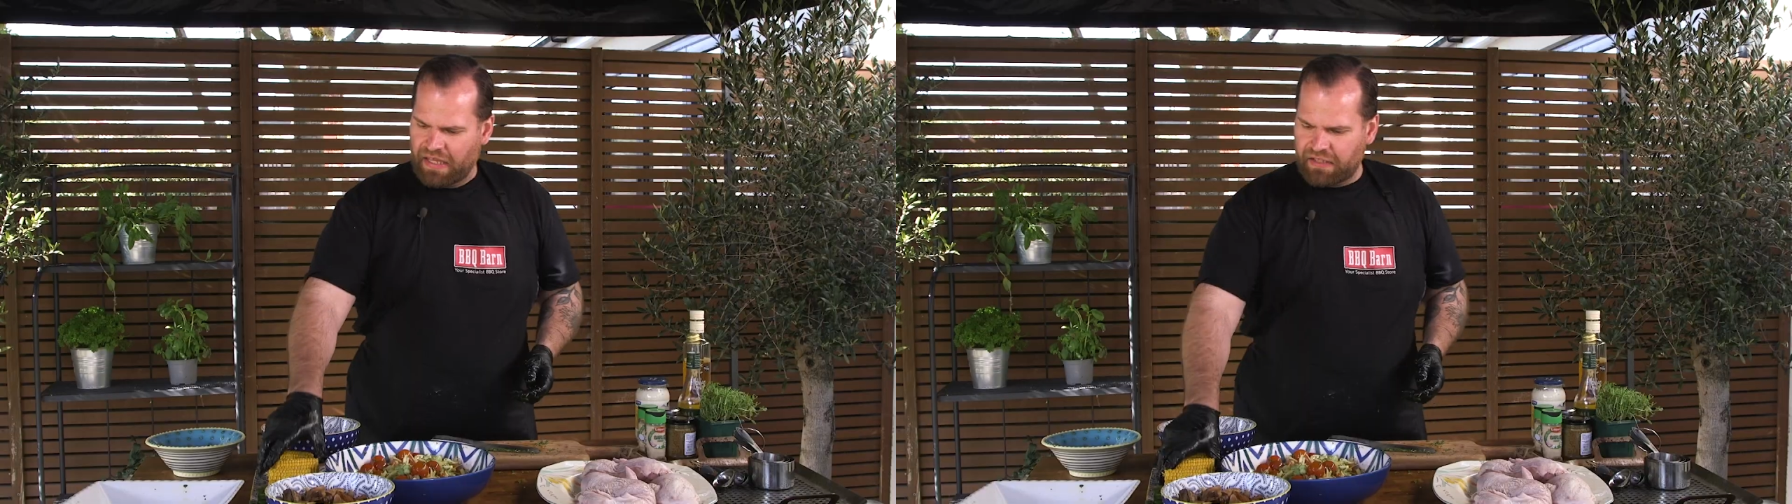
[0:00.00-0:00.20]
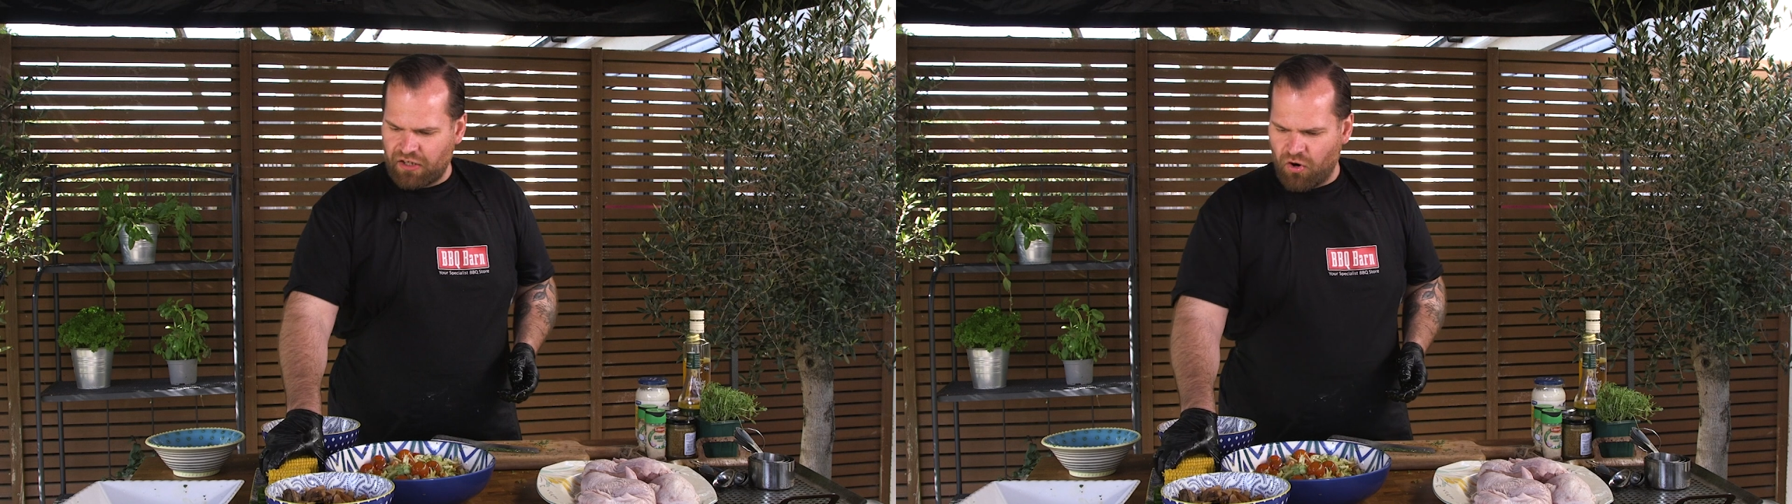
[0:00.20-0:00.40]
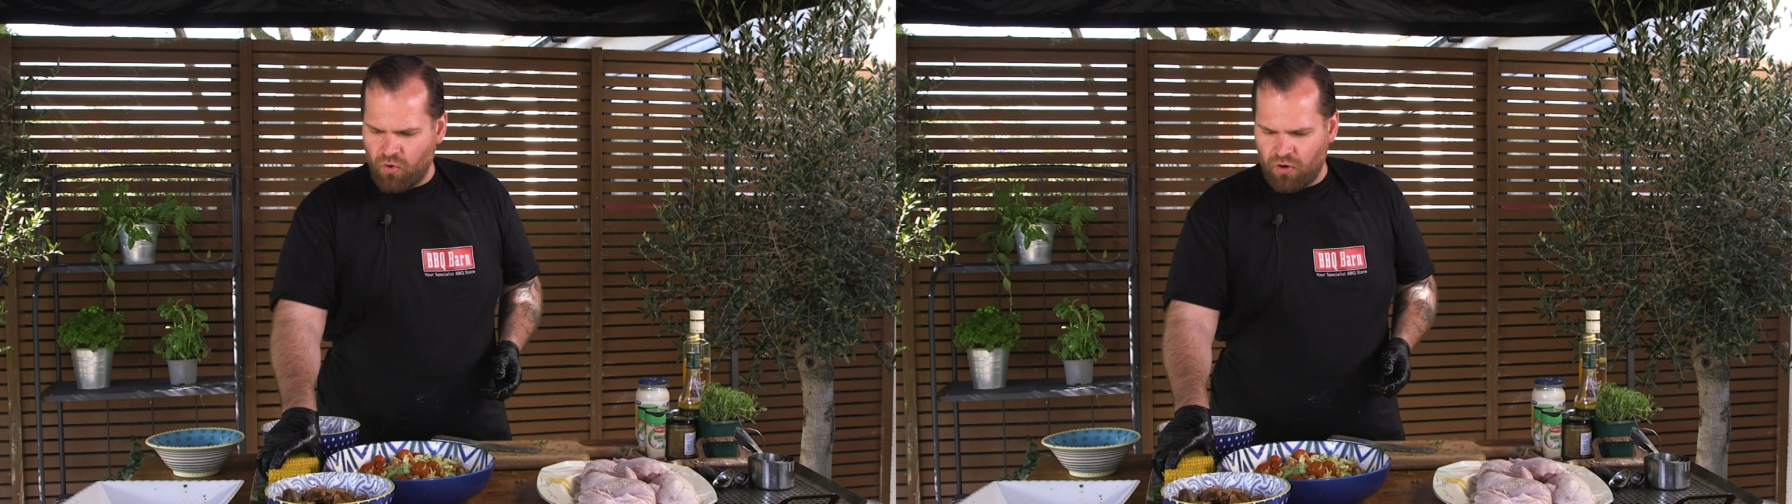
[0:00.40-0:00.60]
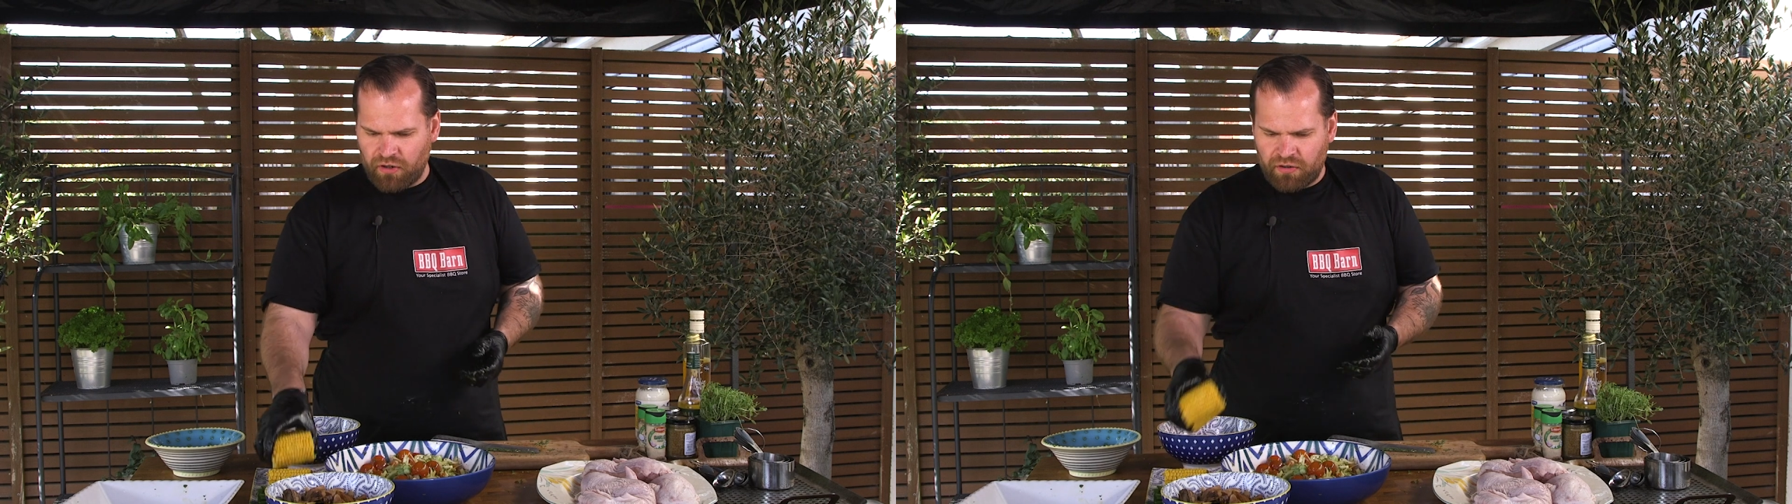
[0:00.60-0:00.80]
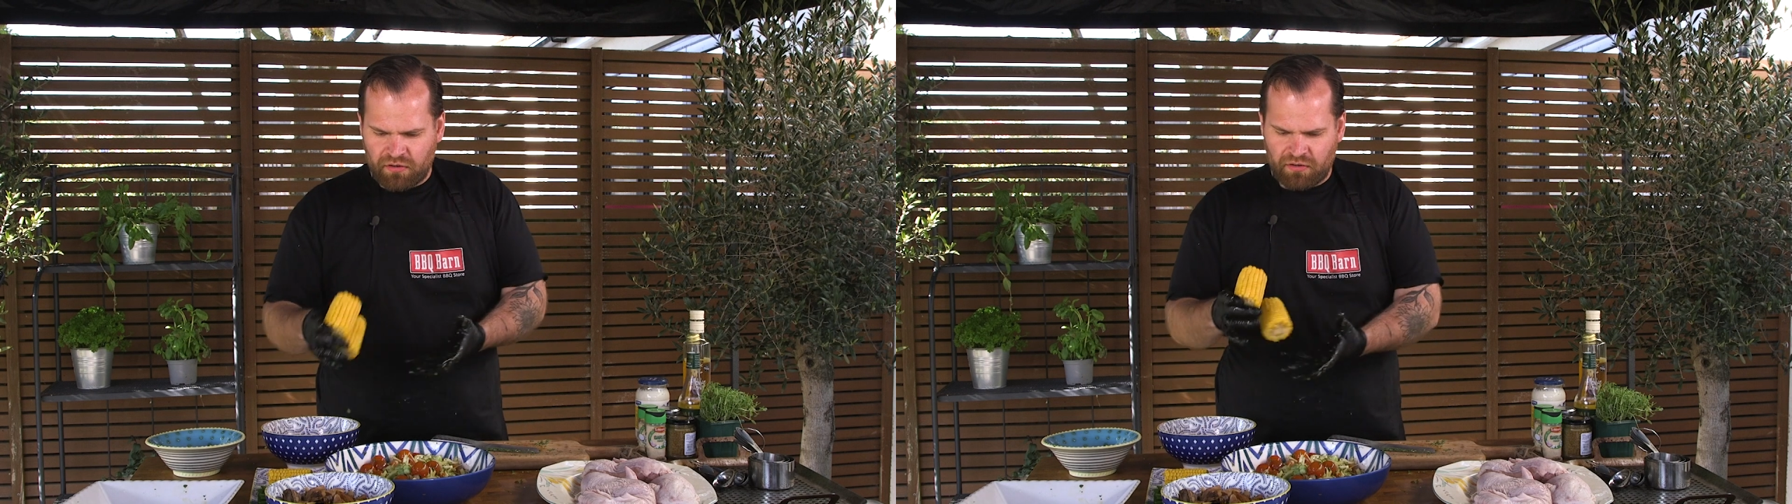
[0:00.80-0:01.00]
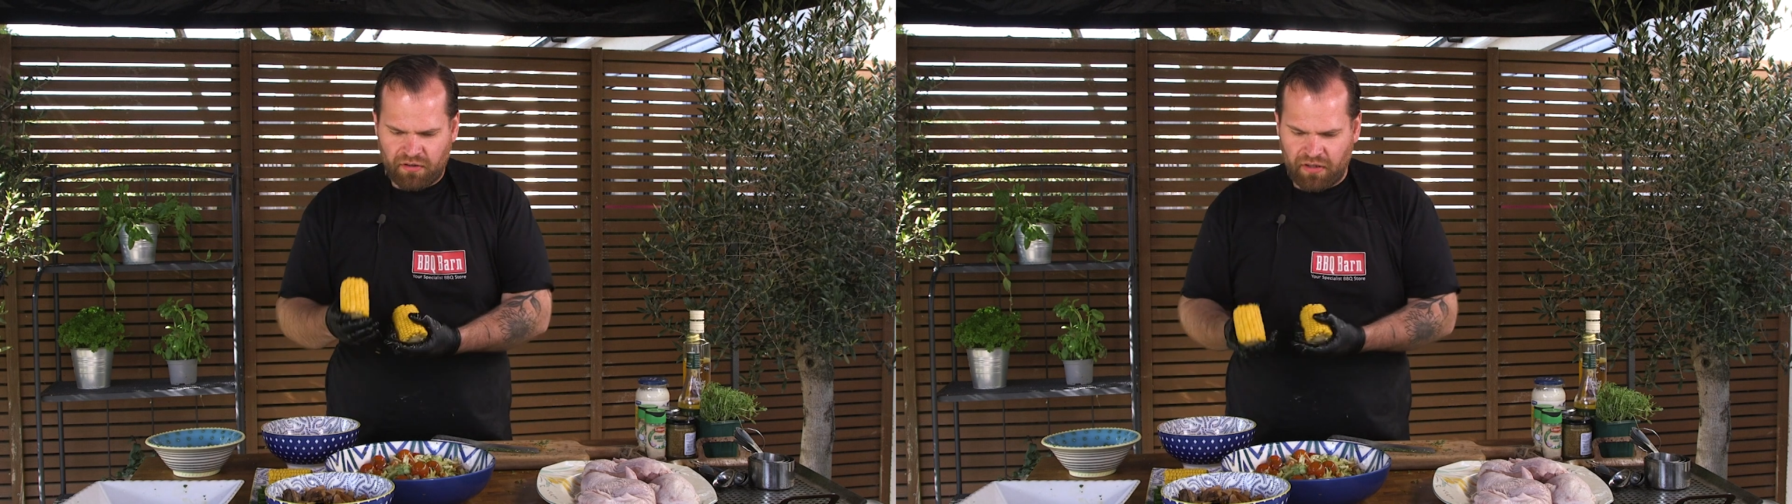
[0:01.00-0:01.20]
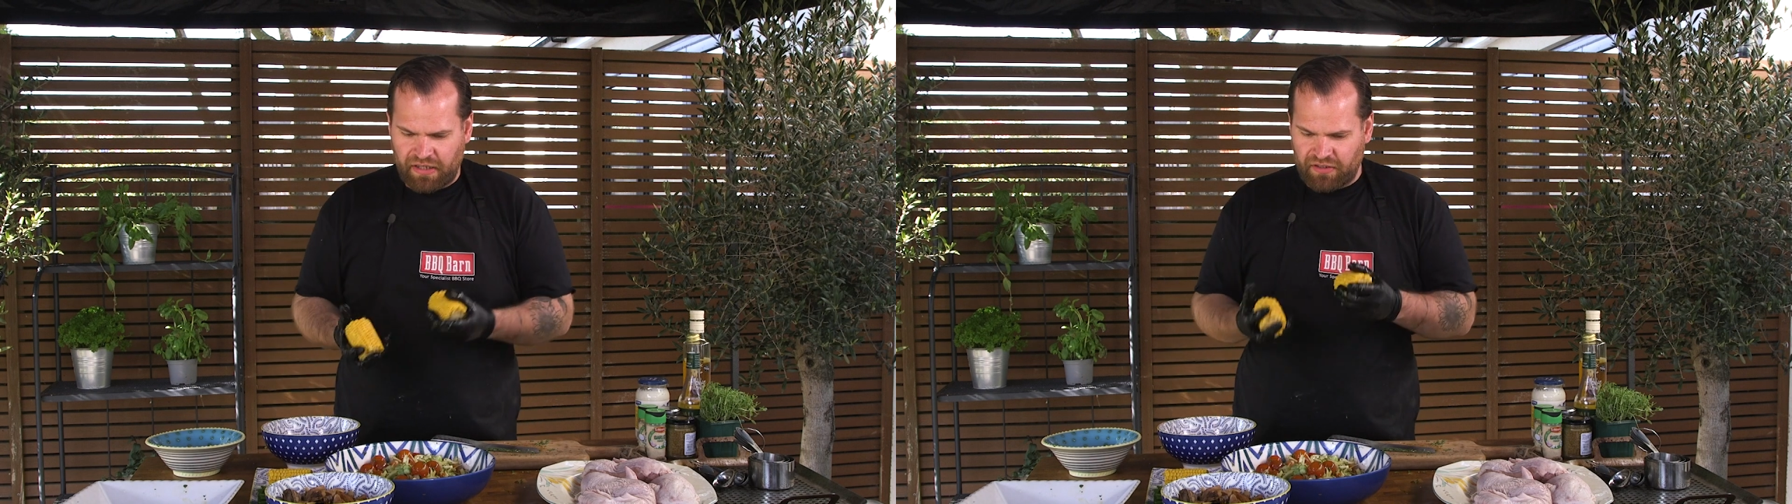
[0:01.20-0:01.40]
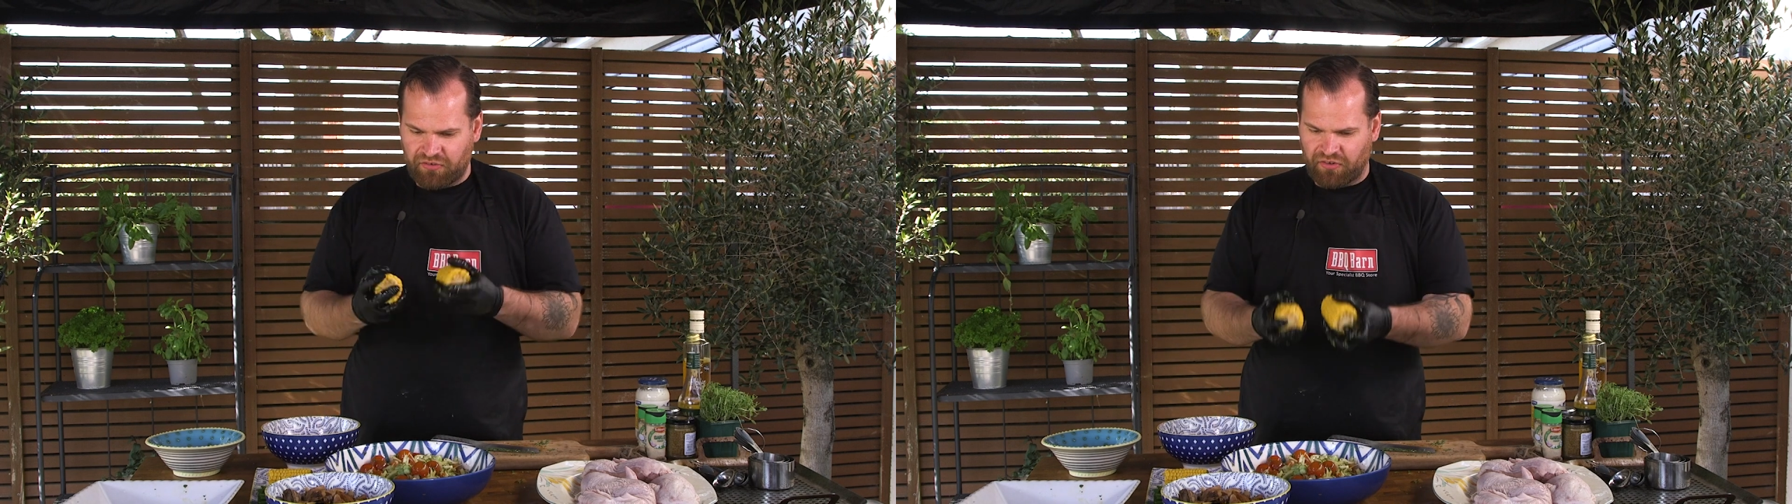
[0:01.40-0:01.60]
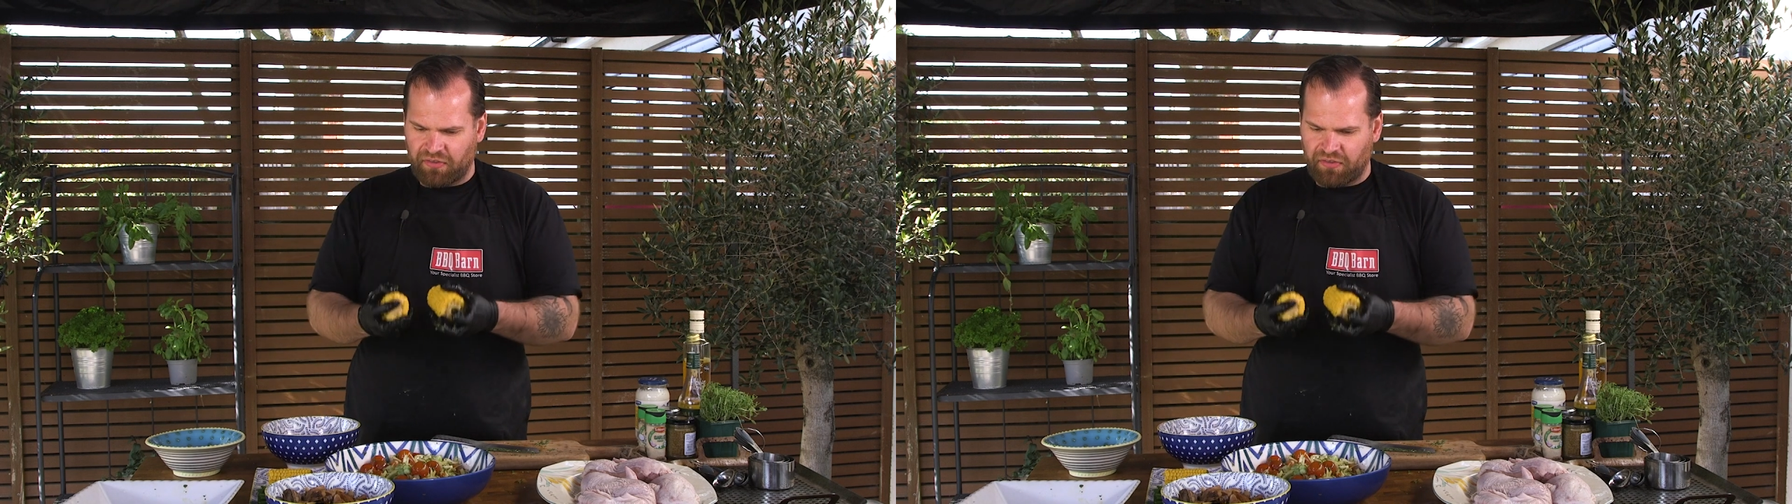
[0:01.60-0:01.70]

And the corn is